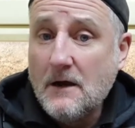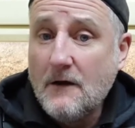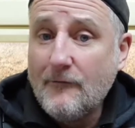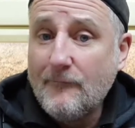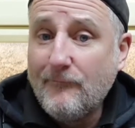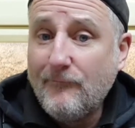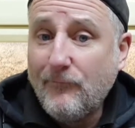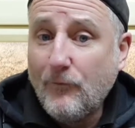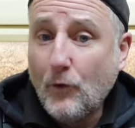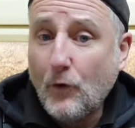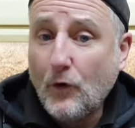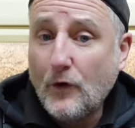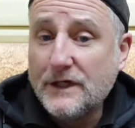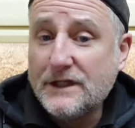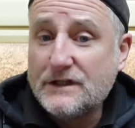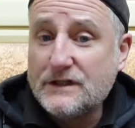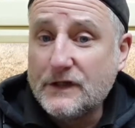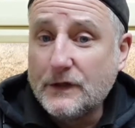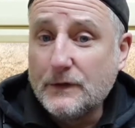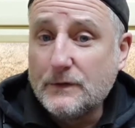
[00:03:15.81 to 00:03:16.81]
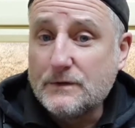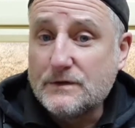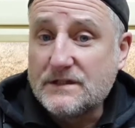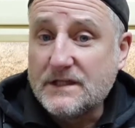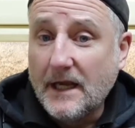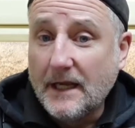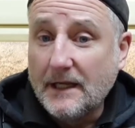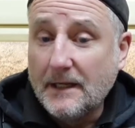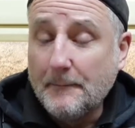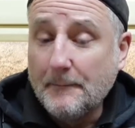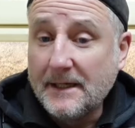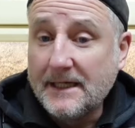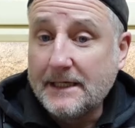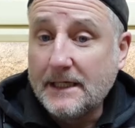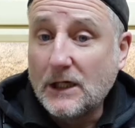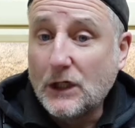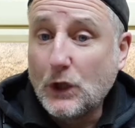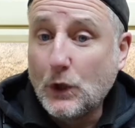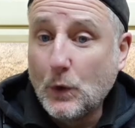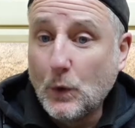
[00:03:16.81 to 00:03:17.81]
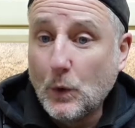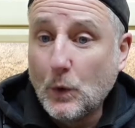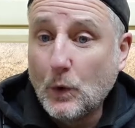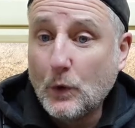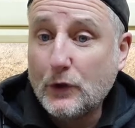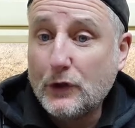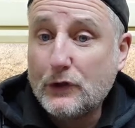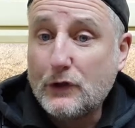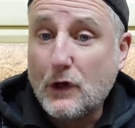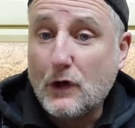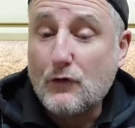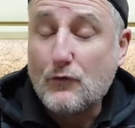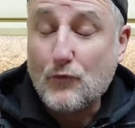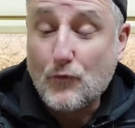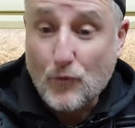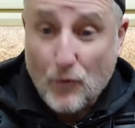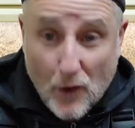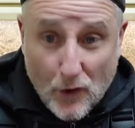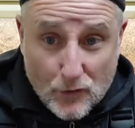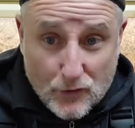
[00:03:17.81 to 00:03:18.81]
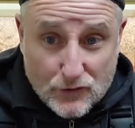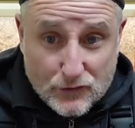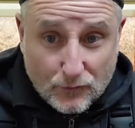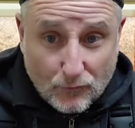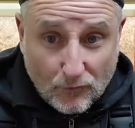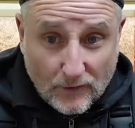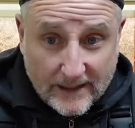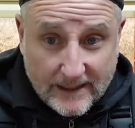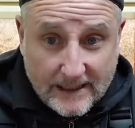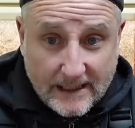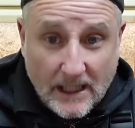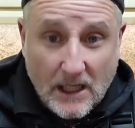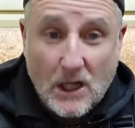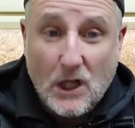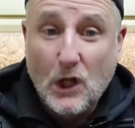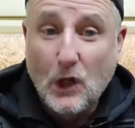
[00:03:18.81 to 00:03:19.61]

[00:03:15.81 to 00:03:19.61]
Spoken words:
42cm corded rotary